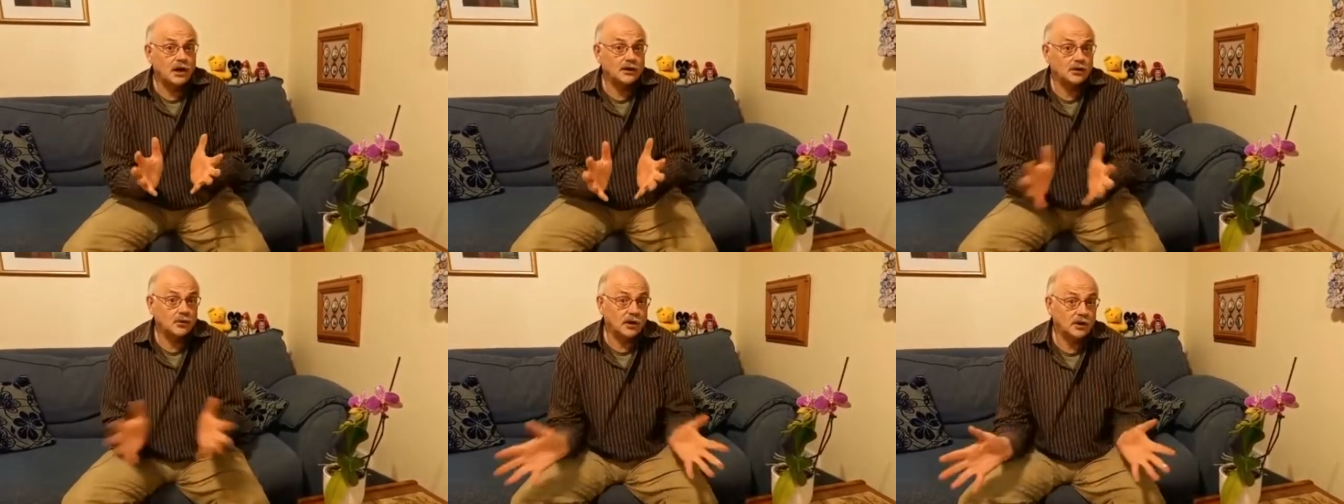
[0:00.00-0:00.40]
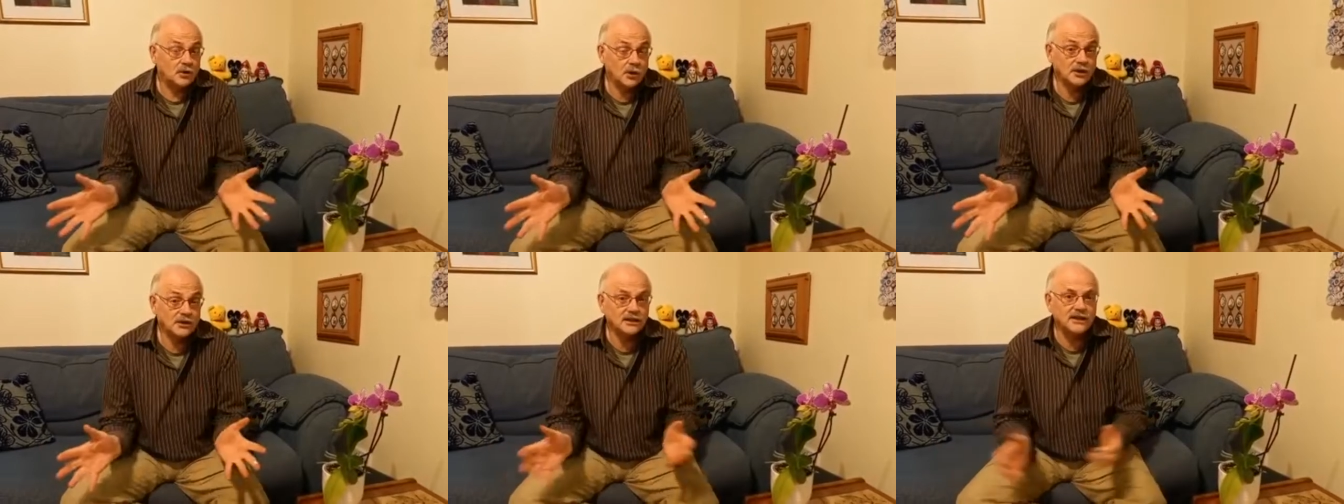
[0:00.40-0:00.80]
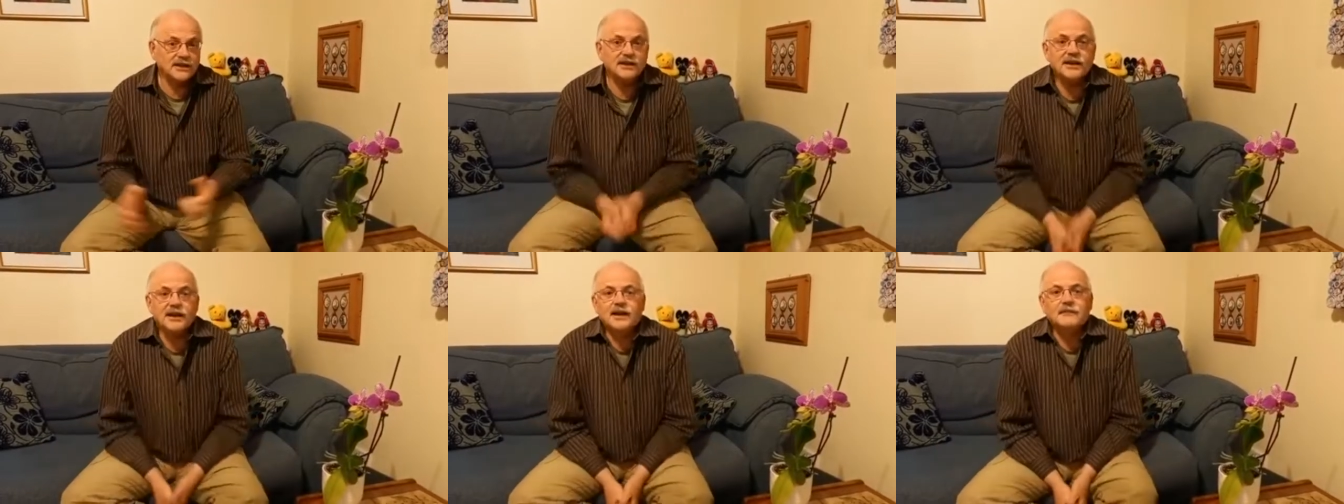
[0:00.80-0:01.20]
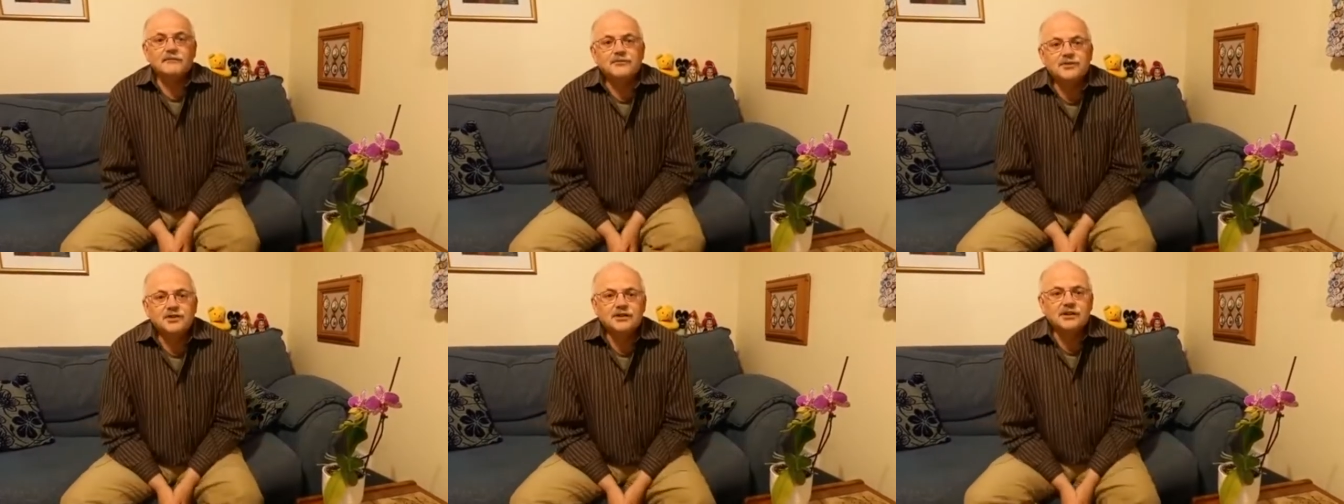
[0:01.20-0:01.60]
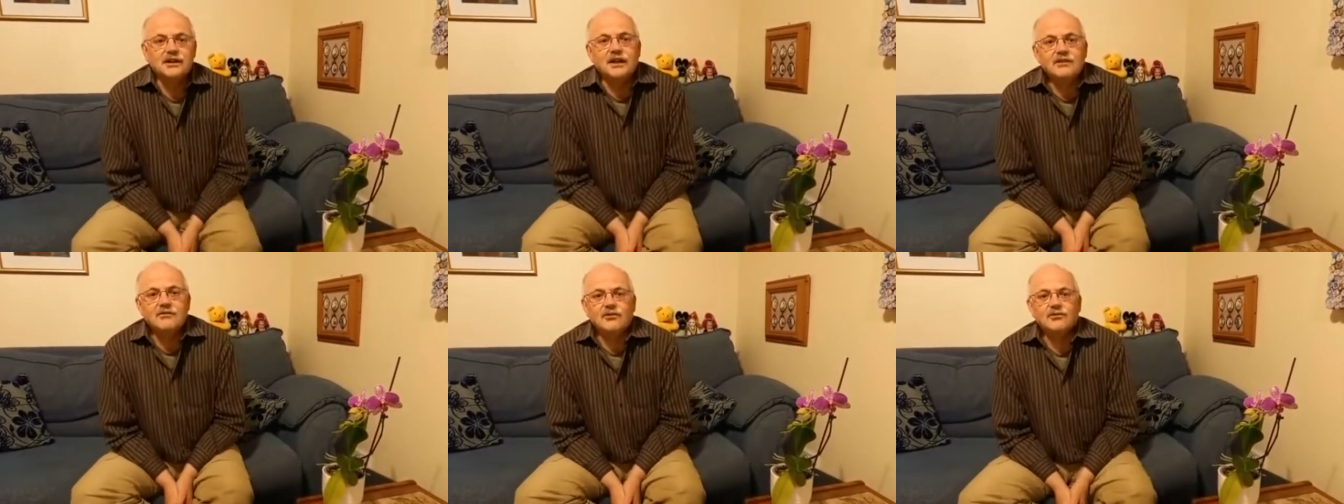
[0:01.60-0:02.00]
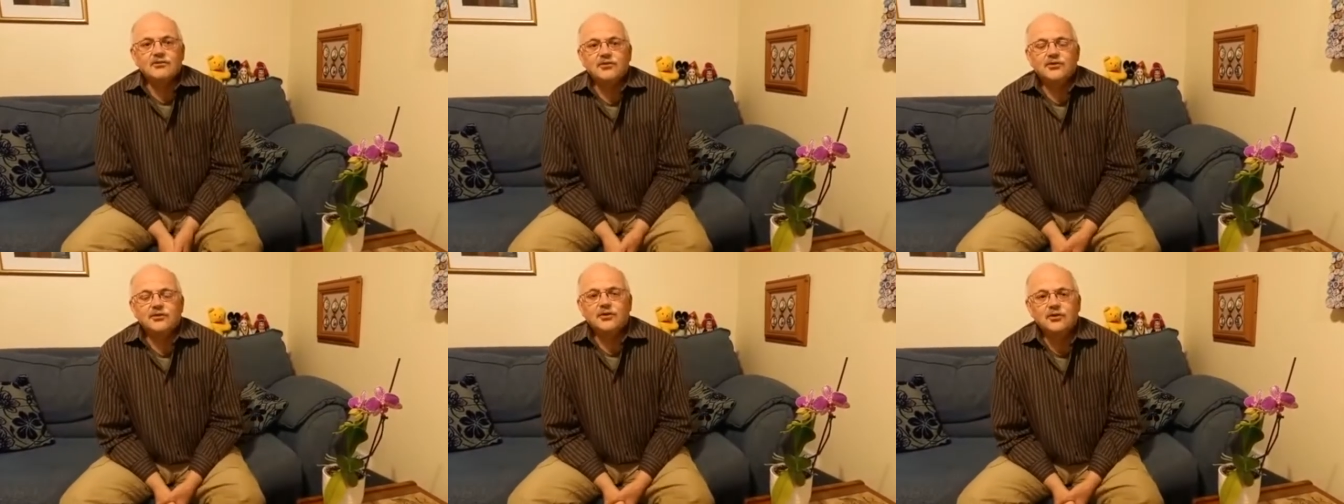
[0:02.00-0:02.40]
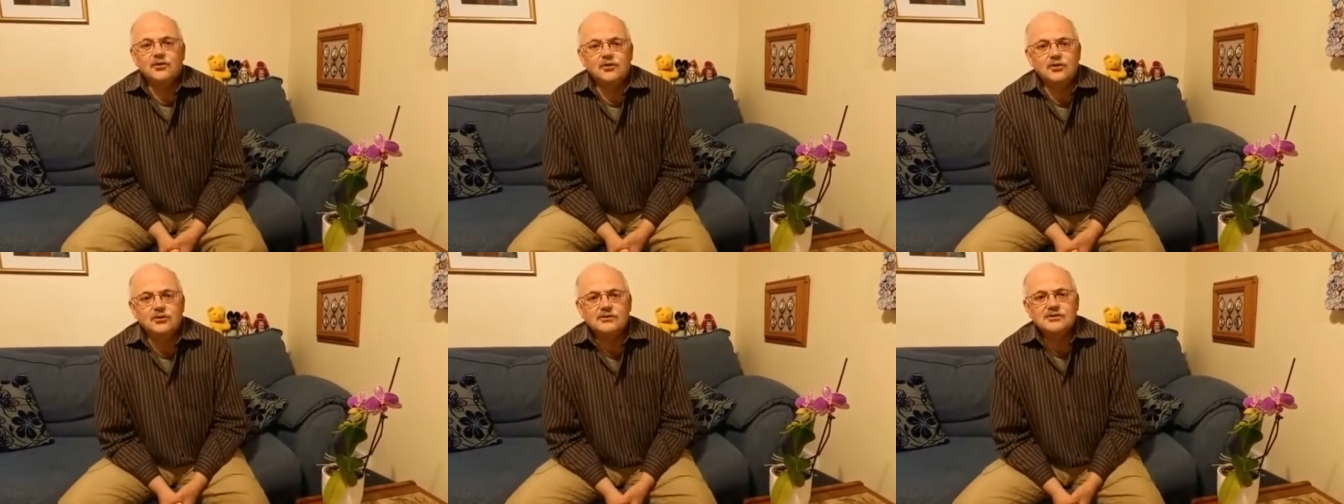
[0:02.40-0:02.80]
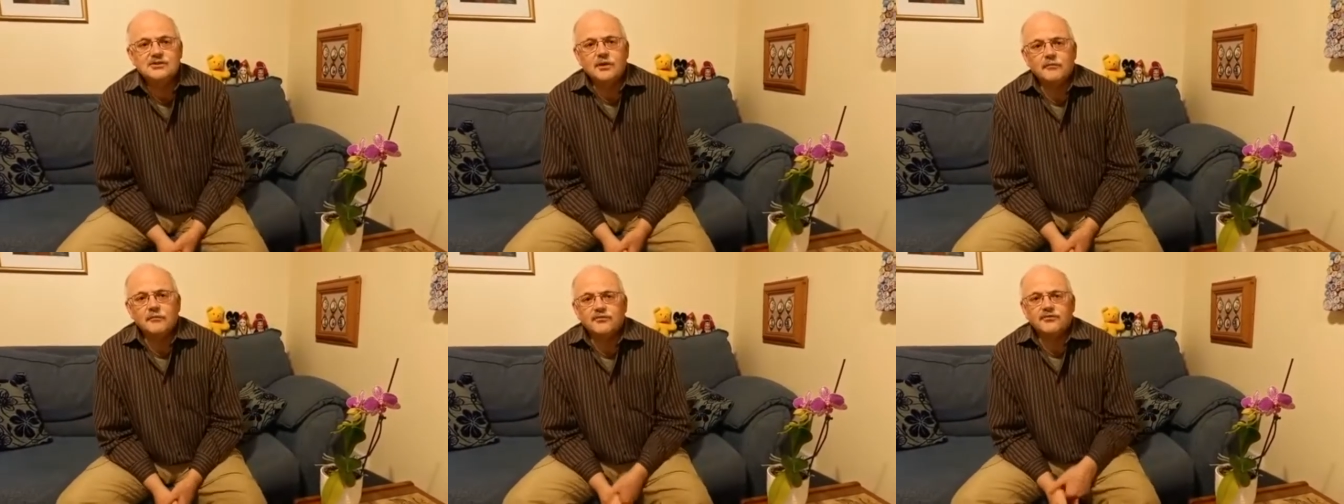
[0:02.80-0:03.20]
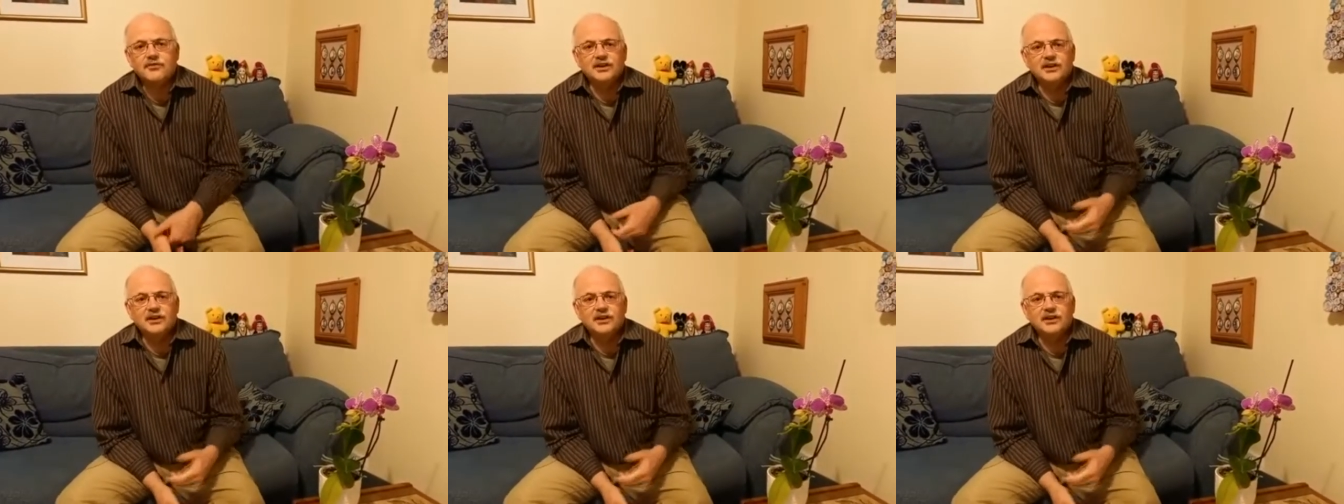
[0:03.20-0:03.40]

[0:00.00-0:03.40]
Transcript: quite quickly um, today run through some of the,